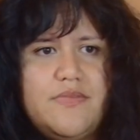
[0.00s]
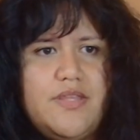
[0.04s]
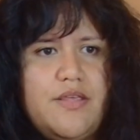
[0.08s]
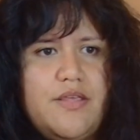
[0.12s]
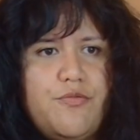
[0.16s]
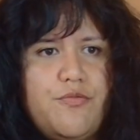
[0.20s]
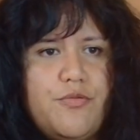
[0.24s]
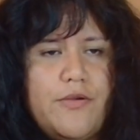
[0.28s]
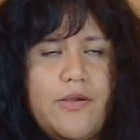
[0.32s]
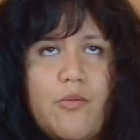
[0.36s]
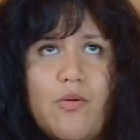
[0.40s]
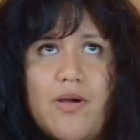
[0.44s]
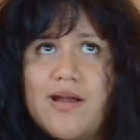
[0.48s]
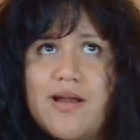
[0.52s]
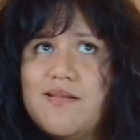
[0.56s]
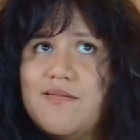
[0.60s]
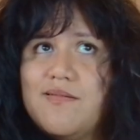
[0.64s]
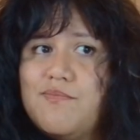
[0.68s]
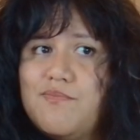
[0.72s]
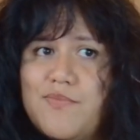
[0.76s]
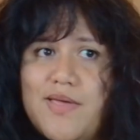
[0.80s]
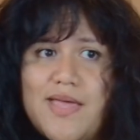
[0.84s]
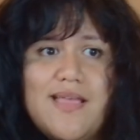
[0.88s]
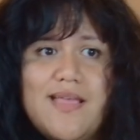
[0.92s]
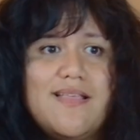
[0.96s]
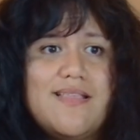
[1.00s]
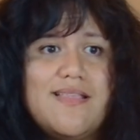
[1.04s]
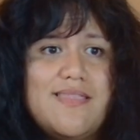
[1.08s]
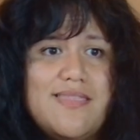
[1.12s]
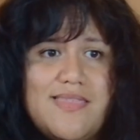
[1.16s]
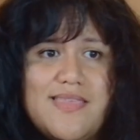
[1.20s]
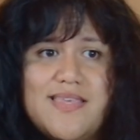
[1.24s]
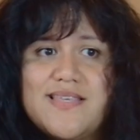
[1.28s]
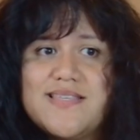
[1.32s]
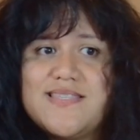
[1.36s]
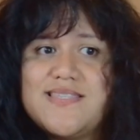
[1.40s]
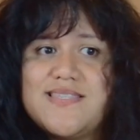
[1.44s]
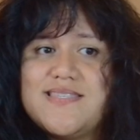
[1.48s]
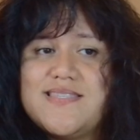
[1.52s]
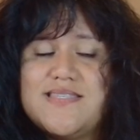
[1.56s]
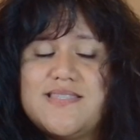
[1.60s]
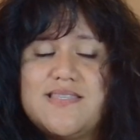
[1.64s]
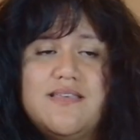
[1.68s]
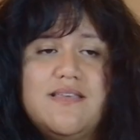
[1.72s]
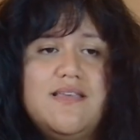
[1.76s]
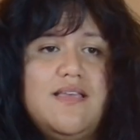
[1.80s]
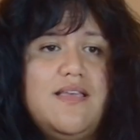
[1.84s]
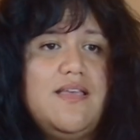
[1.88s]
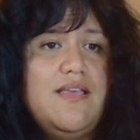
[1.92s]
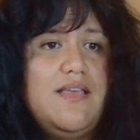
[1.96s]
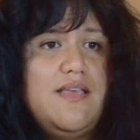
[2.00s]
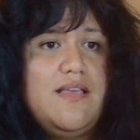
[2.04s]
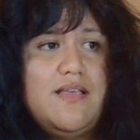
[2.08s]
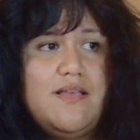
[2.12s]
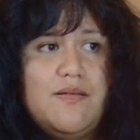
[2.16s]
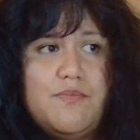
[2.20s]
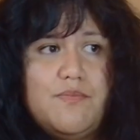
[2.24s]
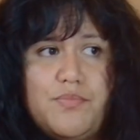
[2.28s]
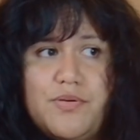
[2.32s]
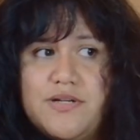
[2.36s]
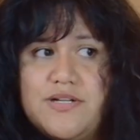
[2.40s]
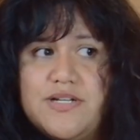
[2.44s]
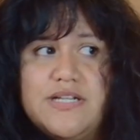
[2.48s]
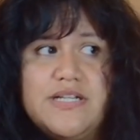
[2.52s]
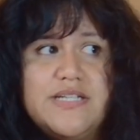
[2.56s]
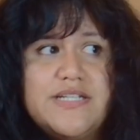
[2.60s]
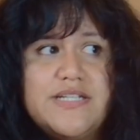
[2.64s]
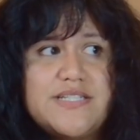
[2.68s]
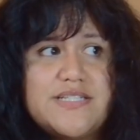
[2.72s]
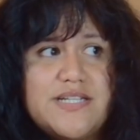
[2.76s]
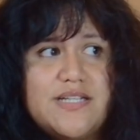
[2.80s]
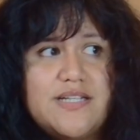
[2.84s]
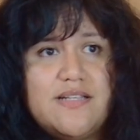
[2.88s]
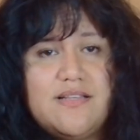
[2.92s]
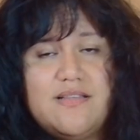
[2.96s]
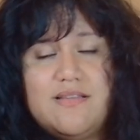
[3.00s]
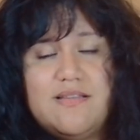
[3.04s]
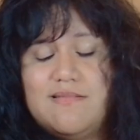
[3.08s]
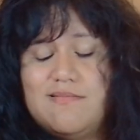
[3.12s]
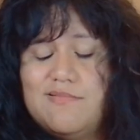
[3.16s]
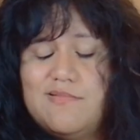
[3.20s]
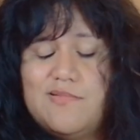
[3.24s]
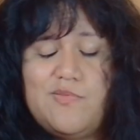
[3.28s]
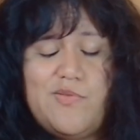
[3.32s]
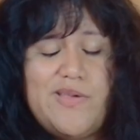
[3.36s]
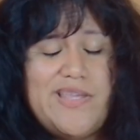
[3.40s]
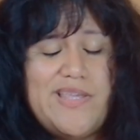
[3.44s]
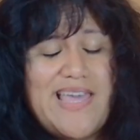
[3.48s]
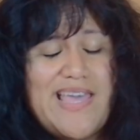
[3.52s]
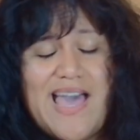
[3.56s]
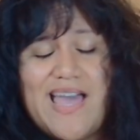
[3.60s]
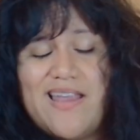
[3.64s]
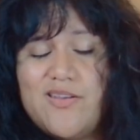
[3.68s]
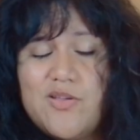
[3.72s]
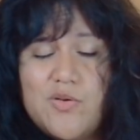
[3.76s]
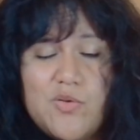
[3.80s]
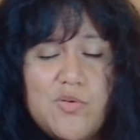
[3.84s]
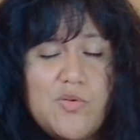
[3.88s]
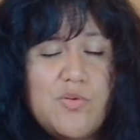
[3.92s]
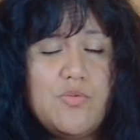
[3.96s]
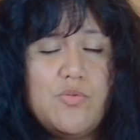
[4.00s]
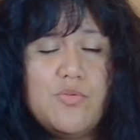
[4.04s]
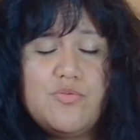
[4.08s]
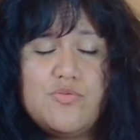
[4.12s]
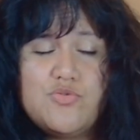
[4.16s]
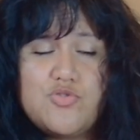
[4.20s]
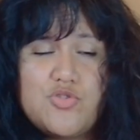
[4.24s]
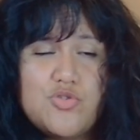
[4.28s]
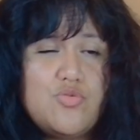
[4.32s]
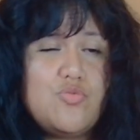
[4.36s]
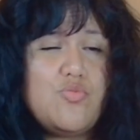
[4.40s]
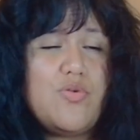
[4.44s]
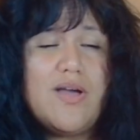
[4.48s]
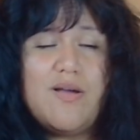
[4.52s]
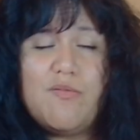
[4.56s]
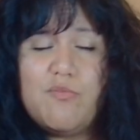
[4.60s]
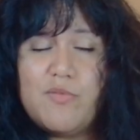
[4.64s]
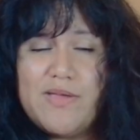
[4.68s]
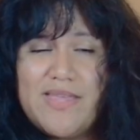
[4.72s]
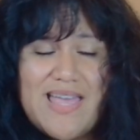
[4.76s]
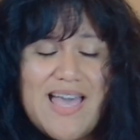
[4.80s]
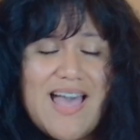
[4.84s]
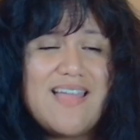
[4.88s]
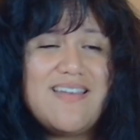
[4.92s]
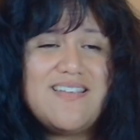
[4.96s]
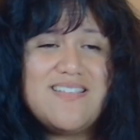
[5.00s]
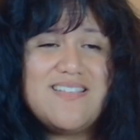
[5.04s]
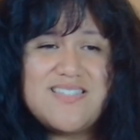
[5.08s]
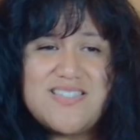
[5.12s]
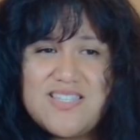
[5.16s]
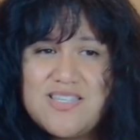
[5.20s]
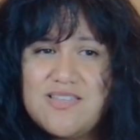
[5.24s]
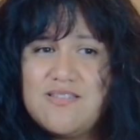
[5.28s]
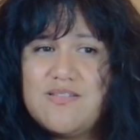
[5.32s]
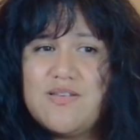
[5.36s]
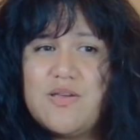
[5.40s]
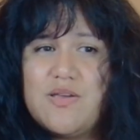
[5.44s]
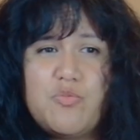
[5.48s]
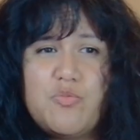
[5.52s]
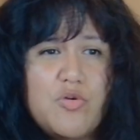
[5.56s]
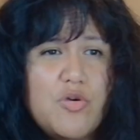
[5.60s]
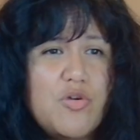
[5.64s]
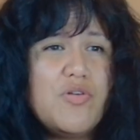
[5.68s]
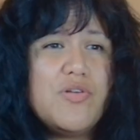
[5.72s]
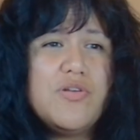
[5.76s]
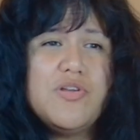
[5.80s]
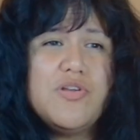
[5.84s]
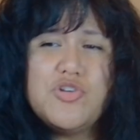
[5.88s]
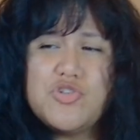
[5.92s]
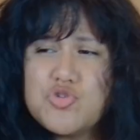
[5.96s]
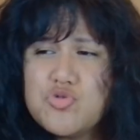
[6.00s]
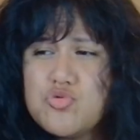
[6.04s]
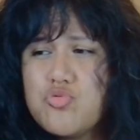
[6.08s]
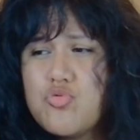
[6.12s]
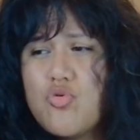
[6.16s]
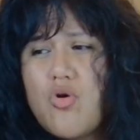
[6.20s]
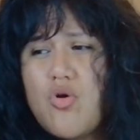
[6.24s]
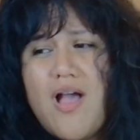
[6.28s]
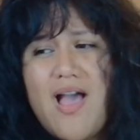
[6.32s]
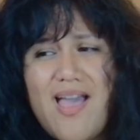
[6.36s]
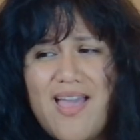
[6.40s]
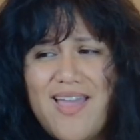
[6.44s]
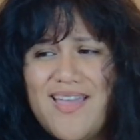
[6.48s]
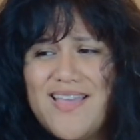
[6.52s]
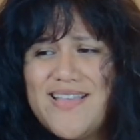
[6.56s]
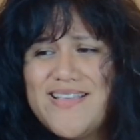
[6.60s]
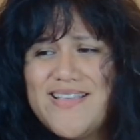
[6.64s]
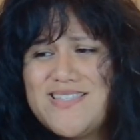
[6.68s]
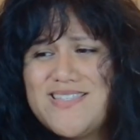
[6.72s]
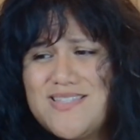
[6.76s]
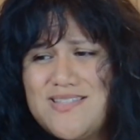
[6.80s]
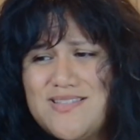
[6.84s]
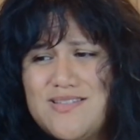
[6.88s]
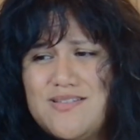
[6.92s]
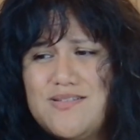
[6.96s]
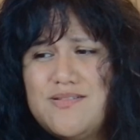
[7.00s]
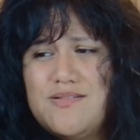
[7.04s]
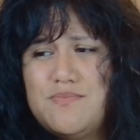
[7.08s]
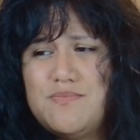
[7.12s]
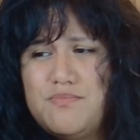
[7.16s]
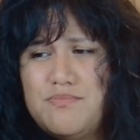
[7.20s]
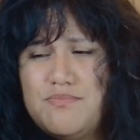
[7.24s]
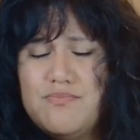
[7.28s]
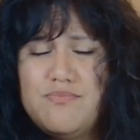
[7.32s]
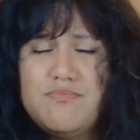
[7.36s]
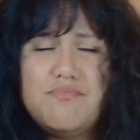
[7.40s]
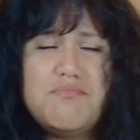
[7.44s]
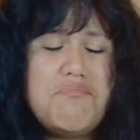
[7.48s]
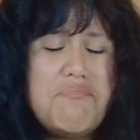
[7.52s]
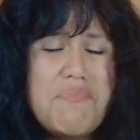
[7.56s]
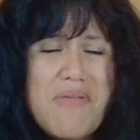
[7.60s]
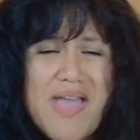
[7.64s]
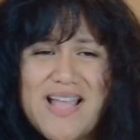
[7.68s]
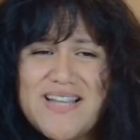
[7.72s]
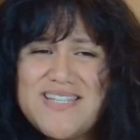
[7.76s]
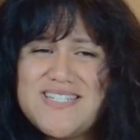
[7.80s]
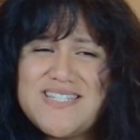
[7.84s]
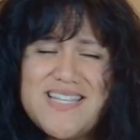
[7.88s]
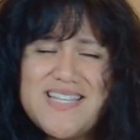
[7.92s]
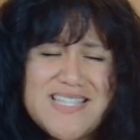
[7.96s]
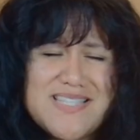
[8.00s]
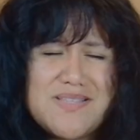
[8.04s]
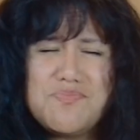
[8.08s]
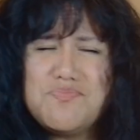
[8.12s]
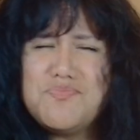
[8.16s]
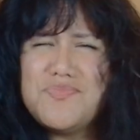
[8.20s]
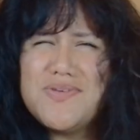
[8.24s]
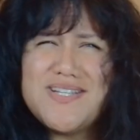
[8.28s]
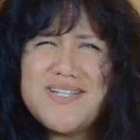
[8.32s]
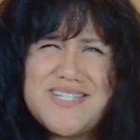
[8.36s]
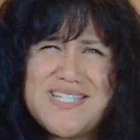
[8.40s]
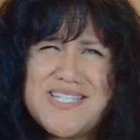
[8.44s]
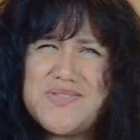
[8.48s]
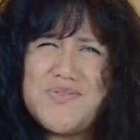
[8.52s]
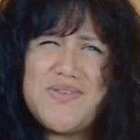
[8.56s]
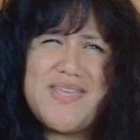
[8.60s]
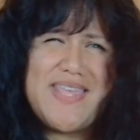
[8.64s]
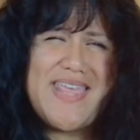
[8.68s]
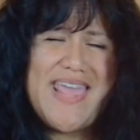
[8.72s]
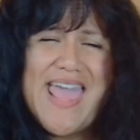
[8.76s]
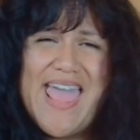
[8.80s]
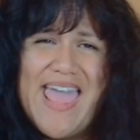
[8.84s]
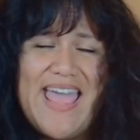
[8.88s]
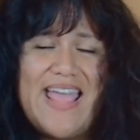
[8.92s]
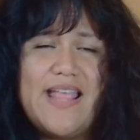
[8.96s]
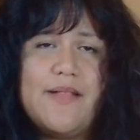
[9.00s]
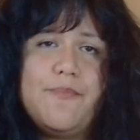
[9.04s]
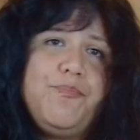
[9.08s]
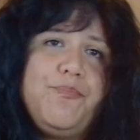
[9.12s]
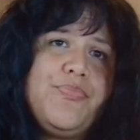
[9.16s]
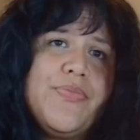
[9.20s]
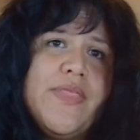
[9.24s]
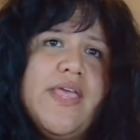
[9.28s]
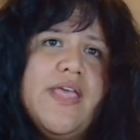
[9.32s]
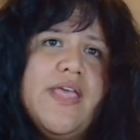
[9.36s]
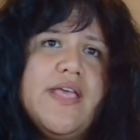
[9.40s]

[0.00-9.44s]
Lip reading: if we want to make this production, we got to do what we got to do. And we're going to try to match it as much as we can.